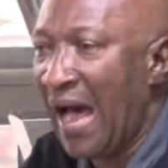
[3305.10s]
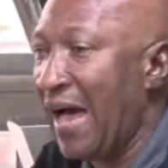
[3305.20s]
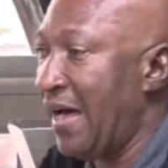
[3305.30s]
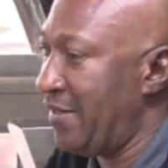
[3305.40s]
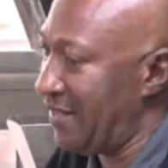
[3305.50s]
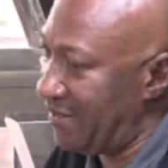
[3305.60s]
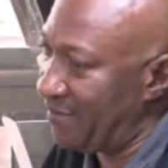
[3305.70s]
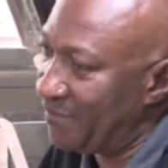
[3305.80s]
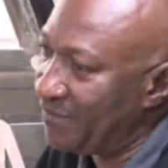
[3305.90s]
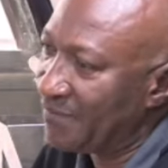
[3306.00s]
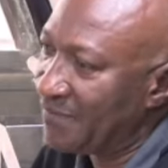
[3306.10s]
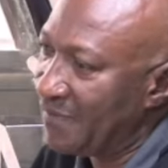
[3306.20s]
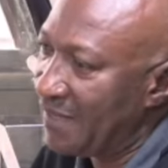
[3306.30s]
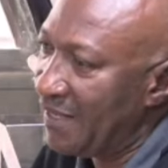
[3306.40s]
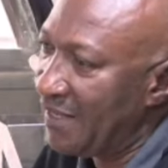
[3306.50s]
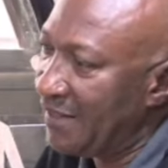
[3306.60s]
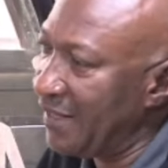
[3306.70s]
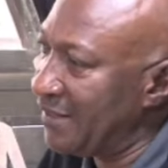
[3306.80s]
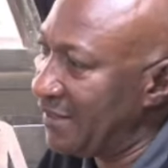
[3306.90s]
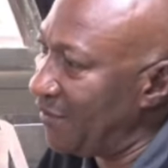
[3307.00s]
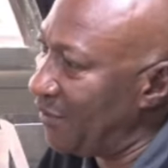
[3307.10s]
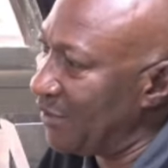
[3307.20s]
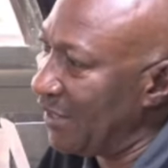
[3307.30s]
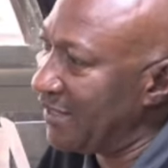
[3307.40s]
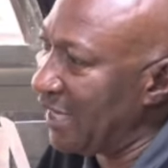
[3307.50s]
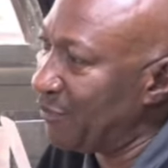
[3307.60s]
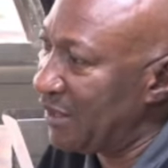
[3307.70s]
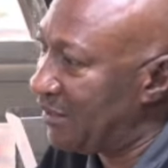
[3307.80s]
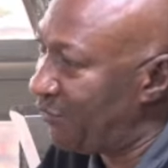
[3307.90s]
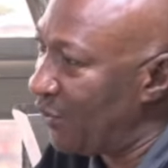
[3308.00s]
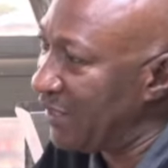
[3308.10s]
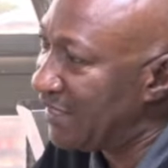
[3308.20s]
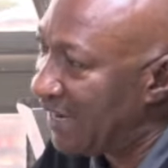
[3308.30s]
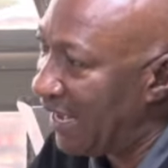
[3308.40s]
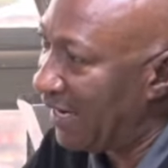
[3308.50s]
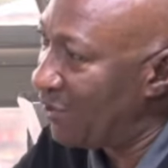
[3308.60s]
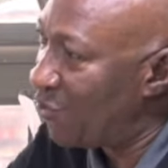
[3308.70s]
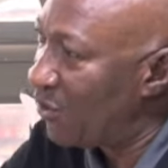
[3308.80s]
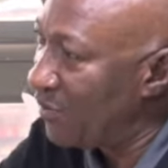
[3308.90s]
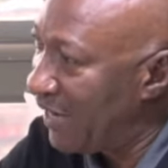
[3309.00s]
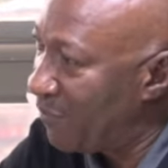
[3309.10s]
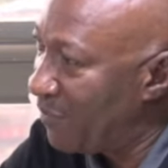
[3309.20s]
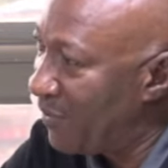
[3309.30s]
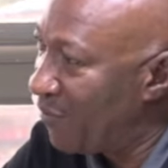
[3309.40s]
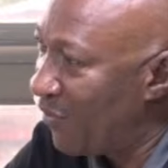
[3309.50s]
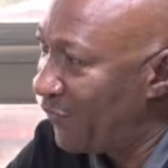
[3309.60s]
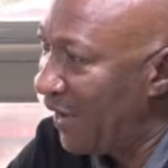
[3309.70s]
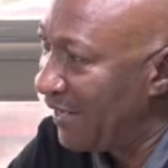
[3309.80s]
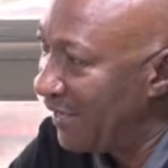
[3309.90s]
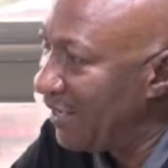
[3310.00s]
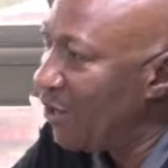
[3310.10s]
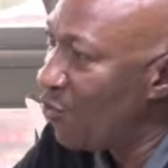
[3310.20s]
Ah. Kit shut it for any now, Lego in a bibrimo fire.